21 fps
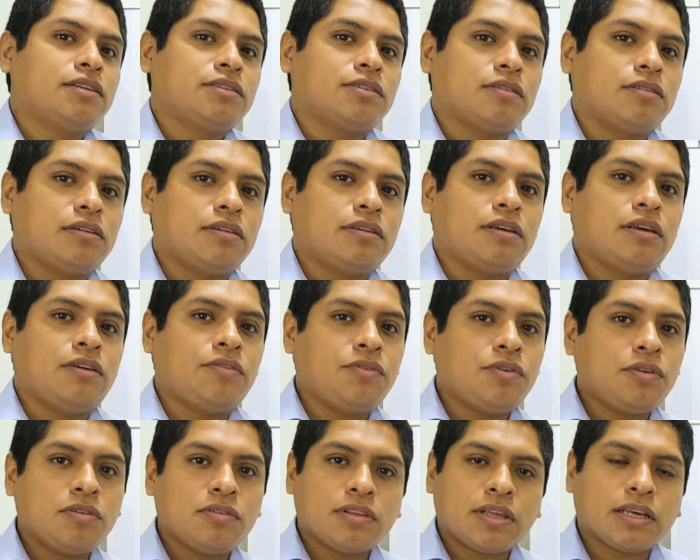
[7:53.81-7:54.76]
So if
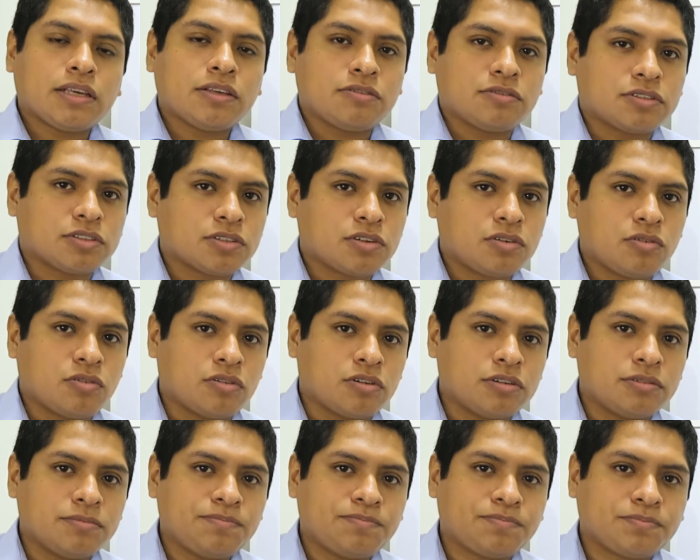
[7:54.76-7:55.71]
you don't like your
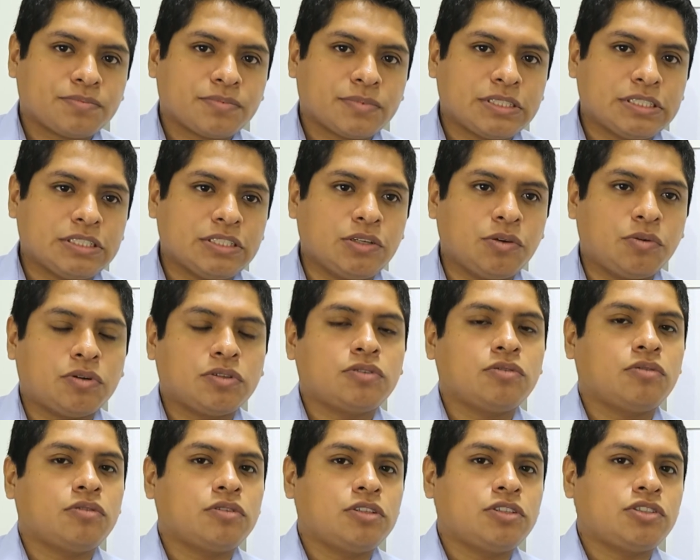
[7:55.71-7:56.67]
score, you want
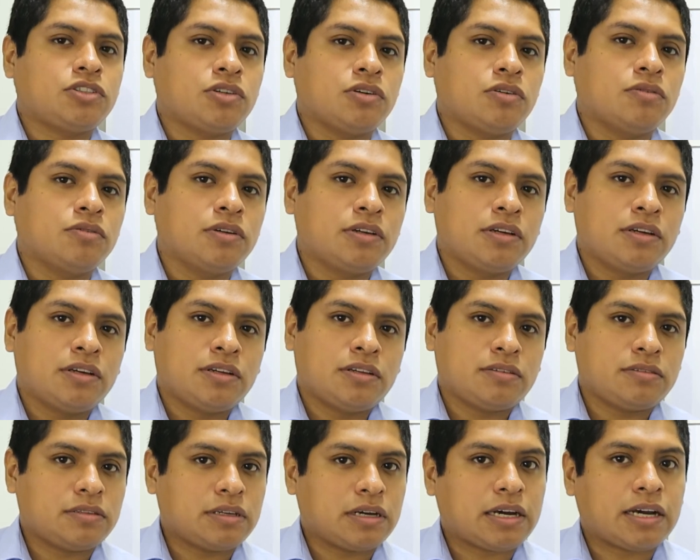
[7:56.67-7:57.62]
to only show
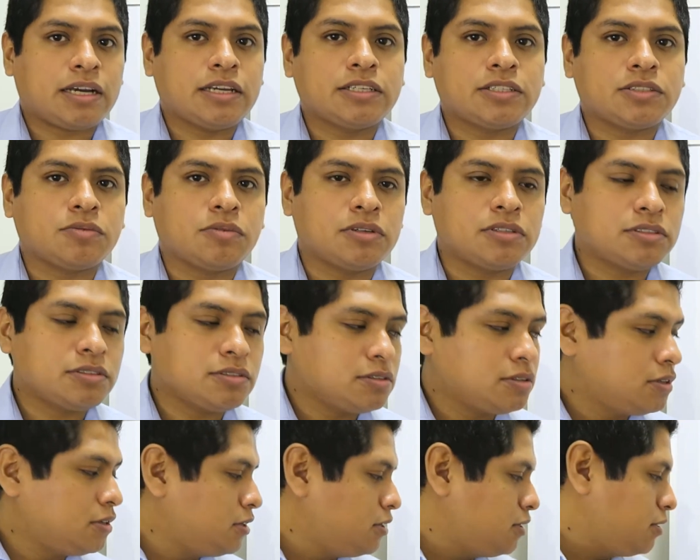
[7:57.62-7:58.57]
the highest one,
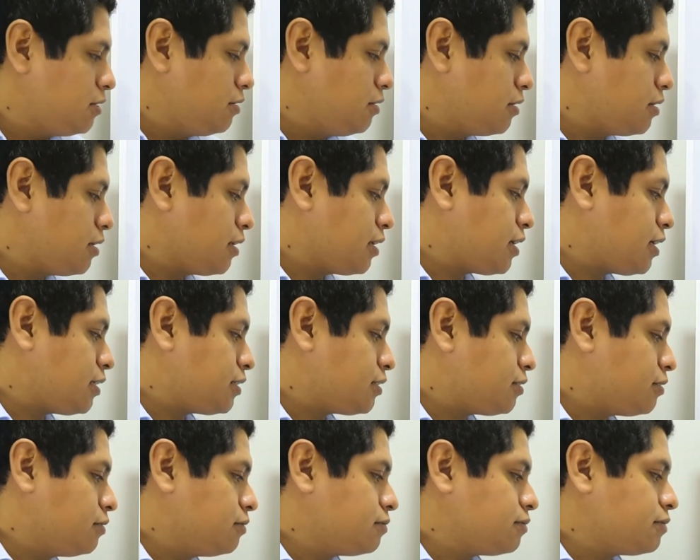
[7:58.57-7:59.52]
you can
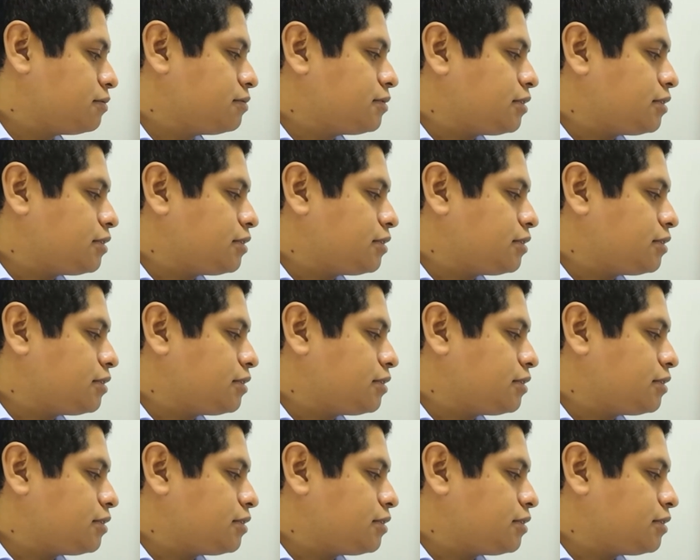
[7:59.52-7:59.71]
cancel,